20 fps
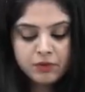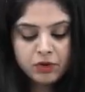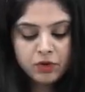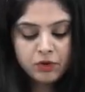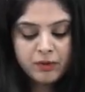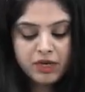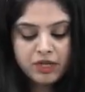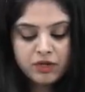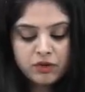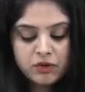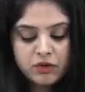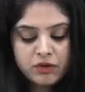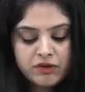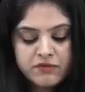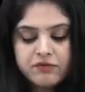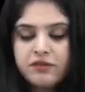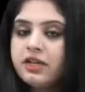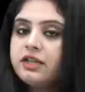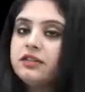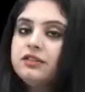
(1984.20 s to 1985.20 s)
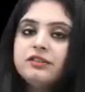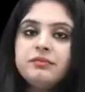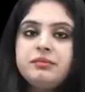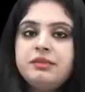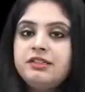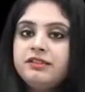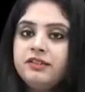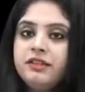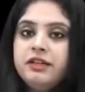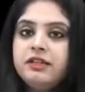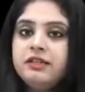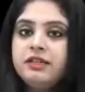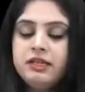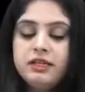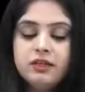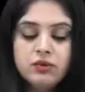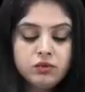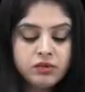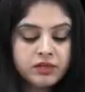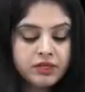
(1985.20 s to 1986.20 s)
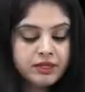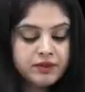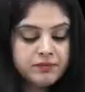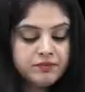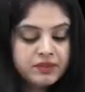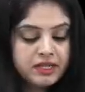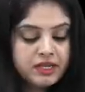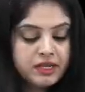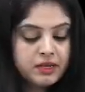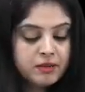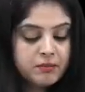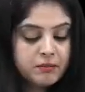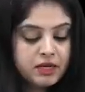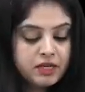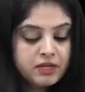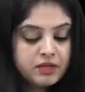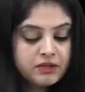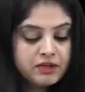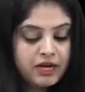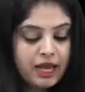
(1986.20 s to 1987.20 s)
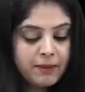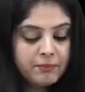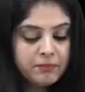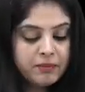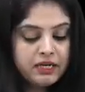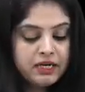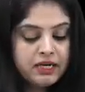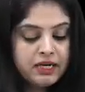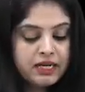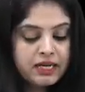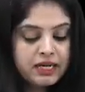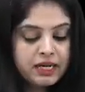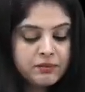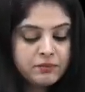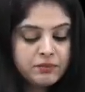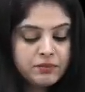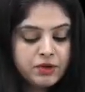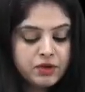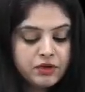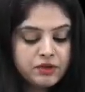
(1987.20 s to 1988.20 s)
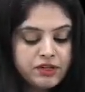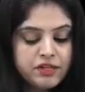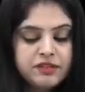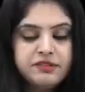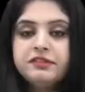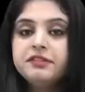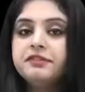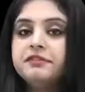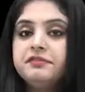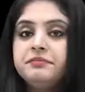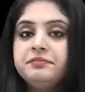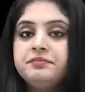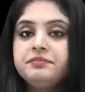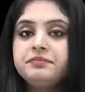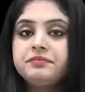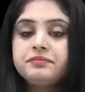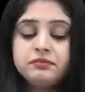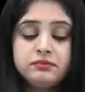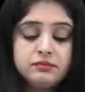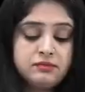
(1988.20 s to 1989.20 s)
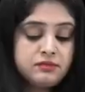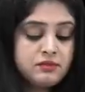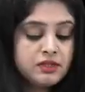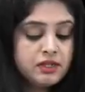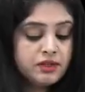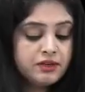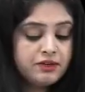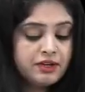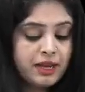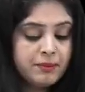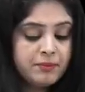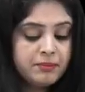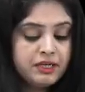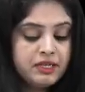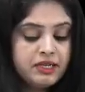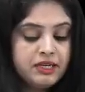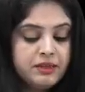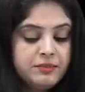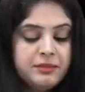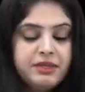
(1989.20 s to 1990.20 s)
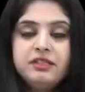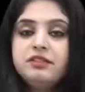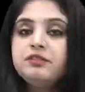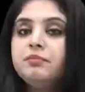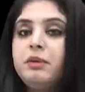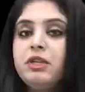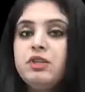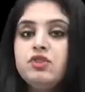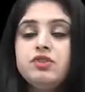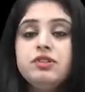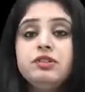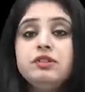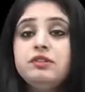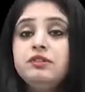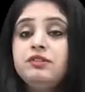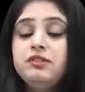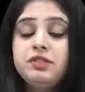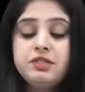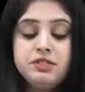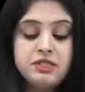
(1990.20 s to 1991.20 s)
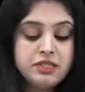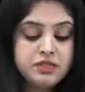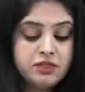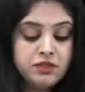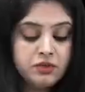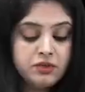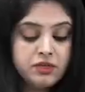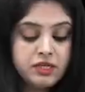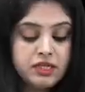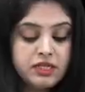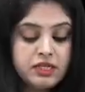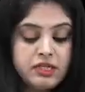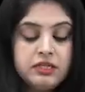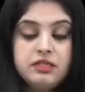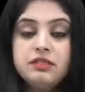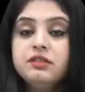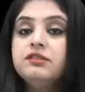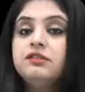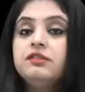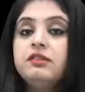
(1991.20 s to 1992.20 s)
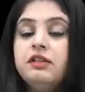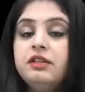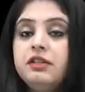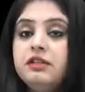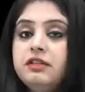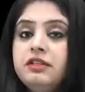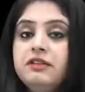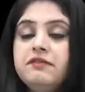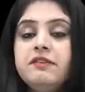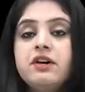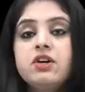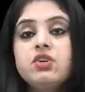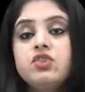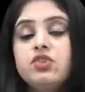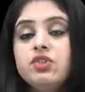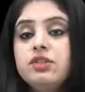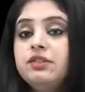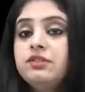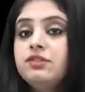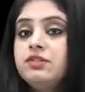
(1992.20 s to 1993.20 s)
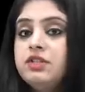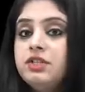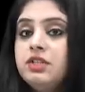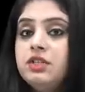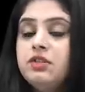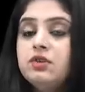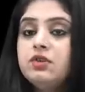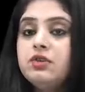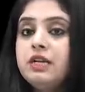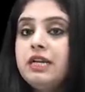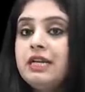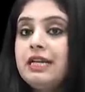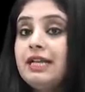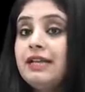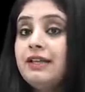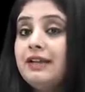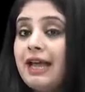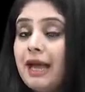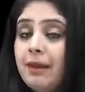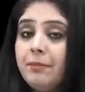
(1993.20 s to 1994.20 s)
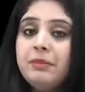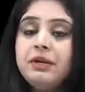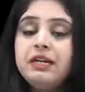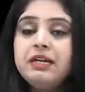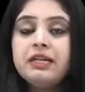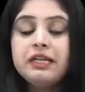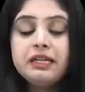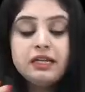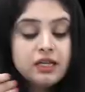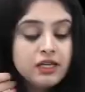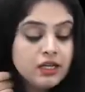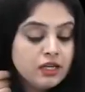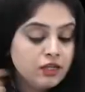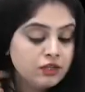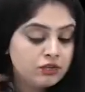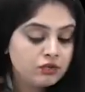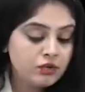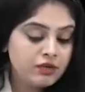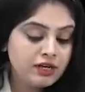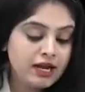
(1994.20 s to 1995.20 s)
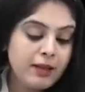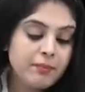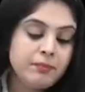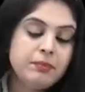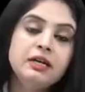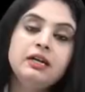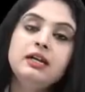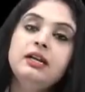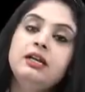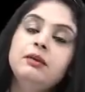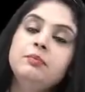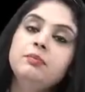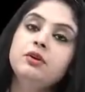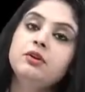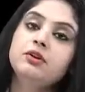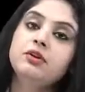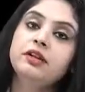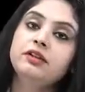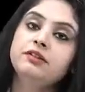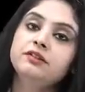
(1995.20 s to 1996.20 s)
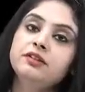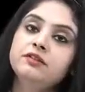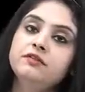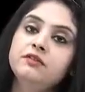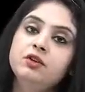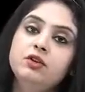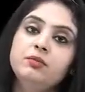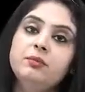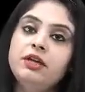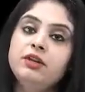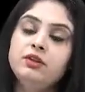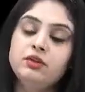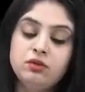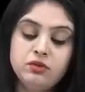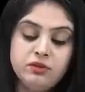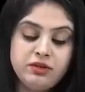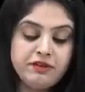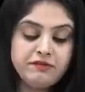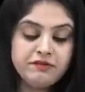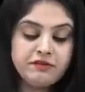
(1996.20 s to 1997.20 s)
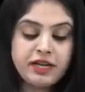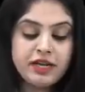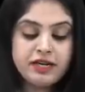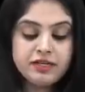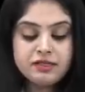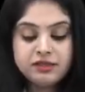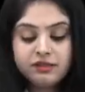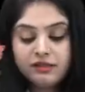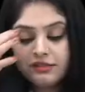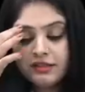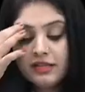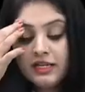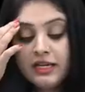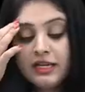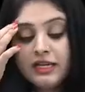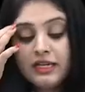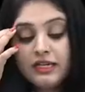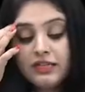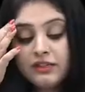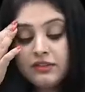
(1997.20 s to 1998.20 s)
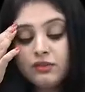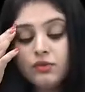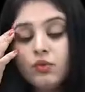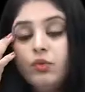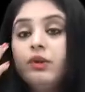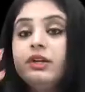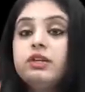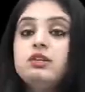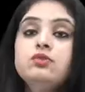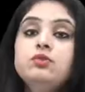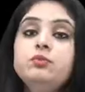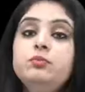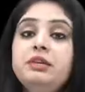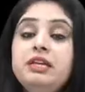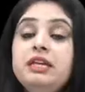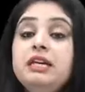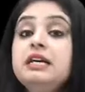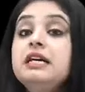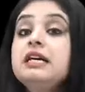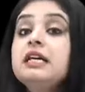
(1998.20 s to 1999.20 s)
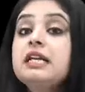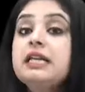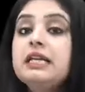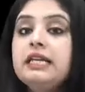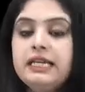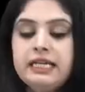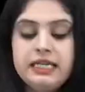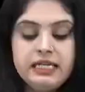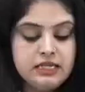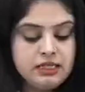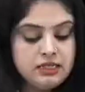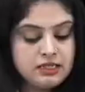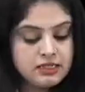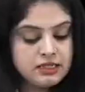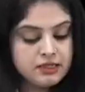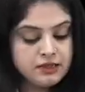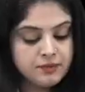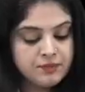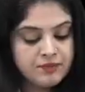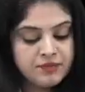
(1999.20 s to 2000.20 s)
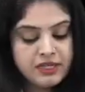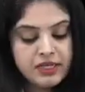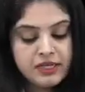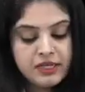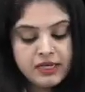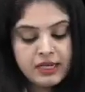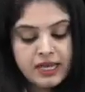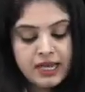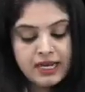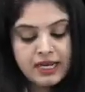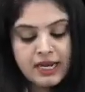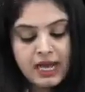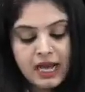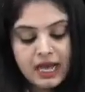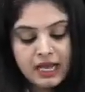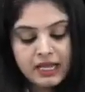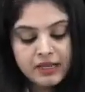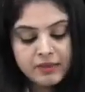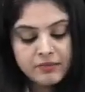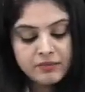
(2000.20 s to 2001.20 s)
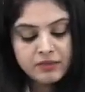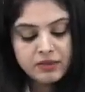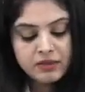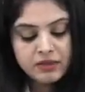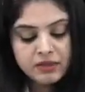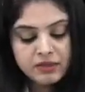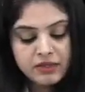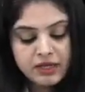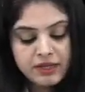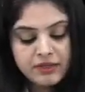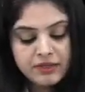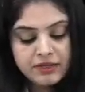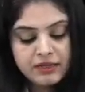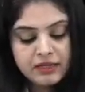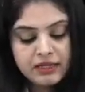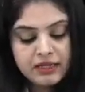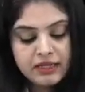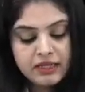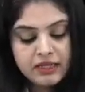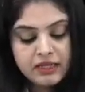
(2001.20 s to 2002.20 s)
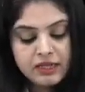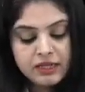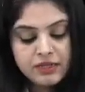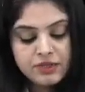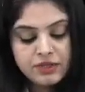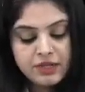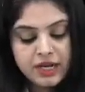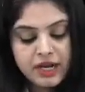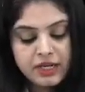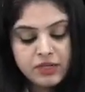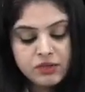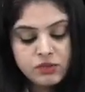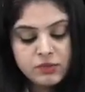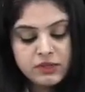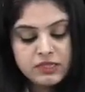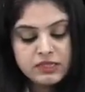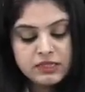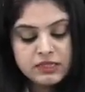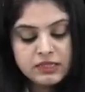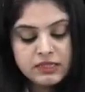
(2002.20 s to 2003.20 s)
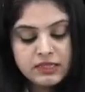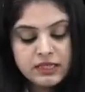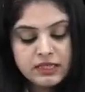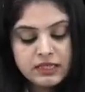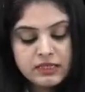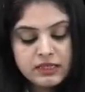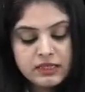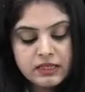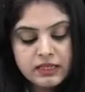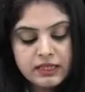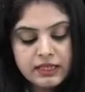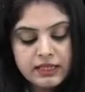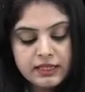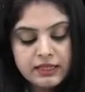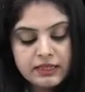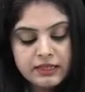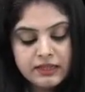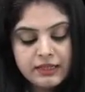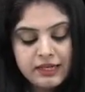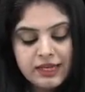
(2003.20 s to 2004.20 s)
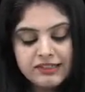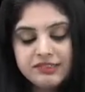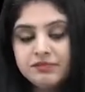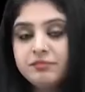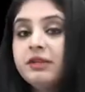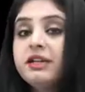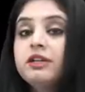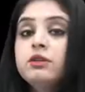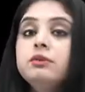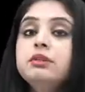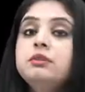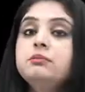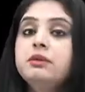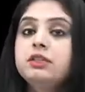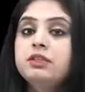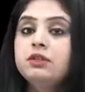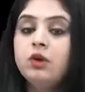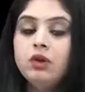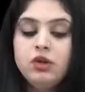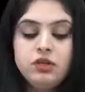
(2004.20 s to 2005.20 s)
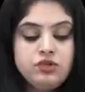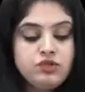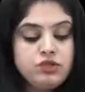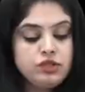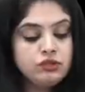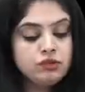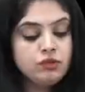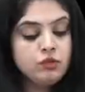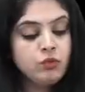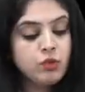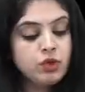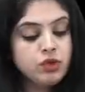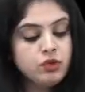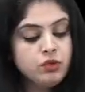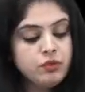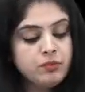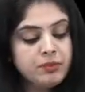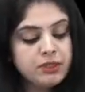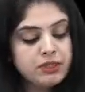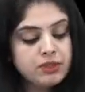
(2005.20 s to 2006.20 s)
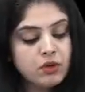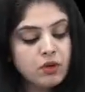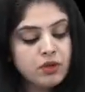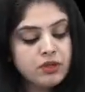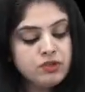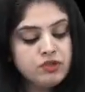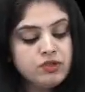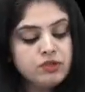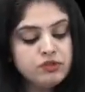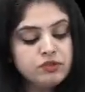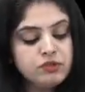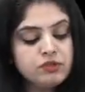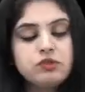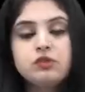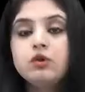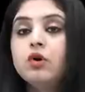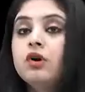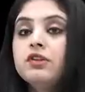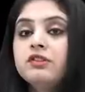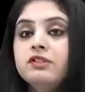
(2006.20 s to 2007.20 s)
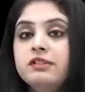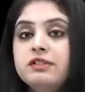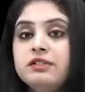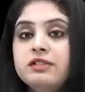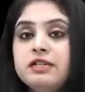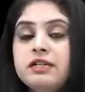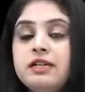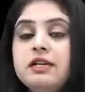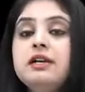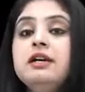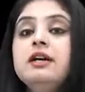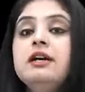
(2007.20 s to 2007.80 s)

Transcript: Glomerulonephritis means kidney, okay, but rapidly and progressive. Rapidly means patient is deteriorating, his kidney function is deteriorating rapidly. So rapidly progressive glomerulonephritis is going to be a clinical term. And I am currently trying to integrate the clinical aspect with pathology. So what do pathologists call it?